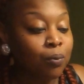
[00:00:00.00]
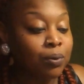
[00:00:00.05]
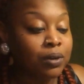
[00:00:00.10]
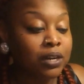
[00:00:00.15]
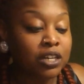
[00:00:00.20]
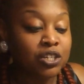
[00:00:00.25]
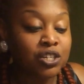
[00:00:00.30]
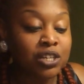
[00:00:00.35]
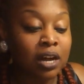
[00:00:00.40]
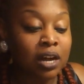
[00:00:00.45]

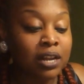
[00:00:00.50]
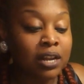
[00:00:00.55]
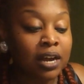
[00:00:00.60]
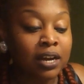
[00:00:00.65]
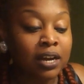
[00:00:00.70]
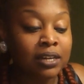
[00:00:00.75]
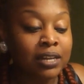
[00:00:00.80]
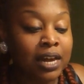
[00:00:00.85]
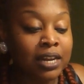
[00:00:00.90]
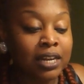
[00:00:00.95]
Without y'all, I
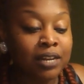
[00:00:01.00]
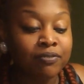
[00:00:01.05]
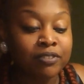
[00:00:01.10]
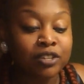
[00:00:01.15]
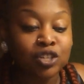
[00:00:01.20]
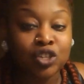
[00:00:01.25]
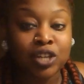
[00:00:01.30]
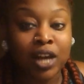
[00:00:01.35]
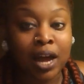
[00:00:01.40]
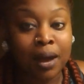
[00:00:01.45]
could not
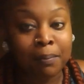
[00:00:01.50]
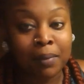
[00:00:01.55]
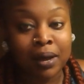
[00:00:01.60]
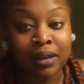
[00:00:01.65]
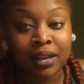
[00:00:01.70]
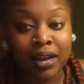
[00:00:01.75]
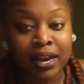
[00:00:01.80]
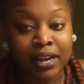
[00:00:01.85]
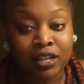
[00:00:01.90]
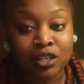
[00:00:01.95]
even shine
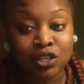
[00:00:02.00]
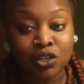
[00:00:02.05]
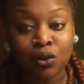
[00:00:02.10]
my light.